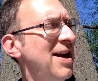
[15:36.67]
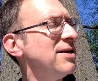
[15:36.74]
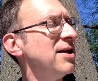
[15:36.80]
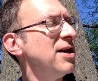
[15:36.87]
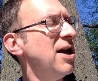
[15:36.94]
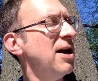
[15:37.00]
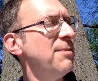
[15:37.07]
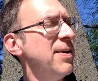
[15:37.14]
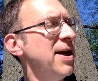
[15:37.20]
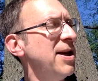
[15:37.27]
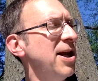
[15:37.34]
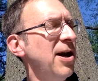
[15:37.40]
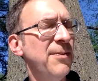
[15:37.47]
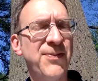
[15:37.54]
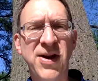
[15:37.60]
The young men
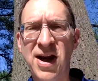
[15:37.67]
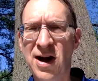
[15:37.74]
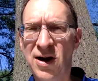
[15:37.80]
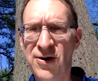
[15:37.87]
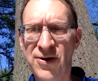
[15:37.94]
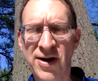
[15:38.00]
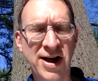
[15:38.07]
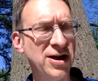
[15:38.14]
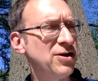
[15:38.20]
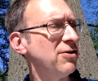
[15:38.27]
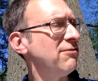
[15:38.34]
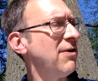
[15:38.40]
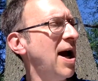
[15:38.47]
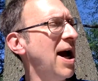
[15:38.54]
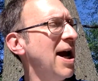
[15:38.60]
helped the elderly to
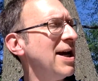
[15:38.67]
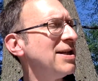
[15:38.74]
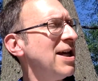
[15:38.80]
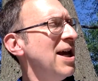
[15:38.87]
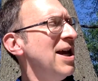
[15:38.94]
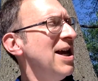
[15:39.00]
rise.